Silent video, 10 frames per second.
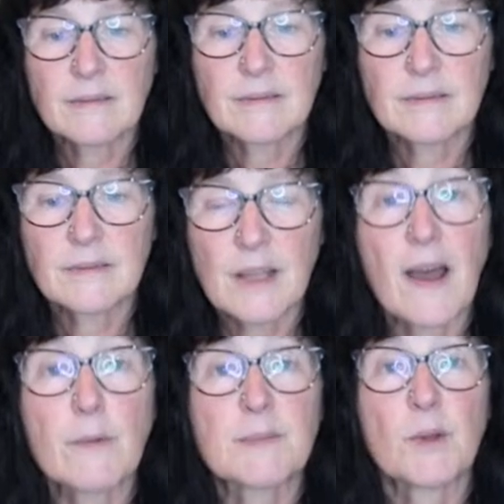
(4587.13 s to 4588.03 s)
If
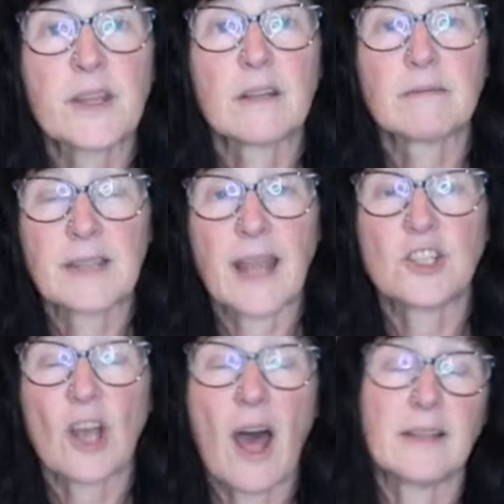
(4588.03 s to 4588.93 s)
I was Mother
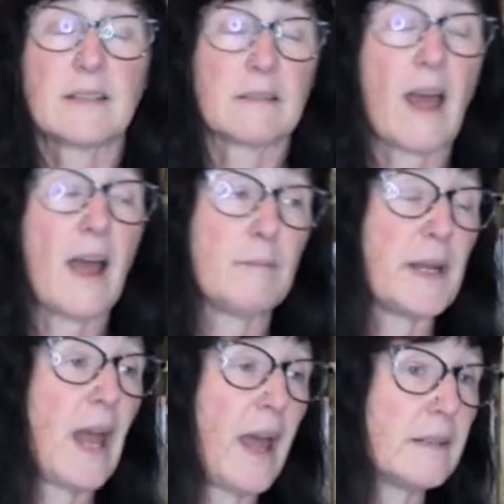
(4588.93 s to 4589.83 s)
Nature, I'd be
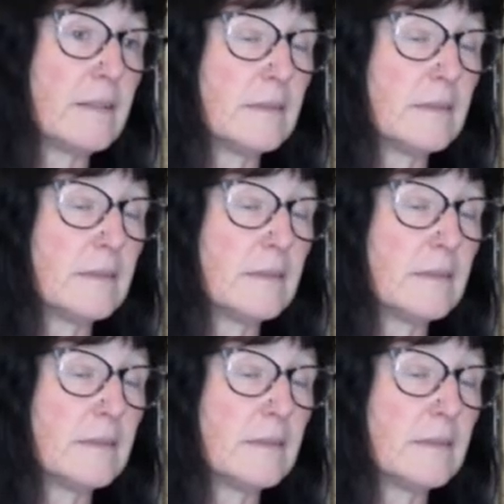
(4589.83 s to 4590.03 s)
like,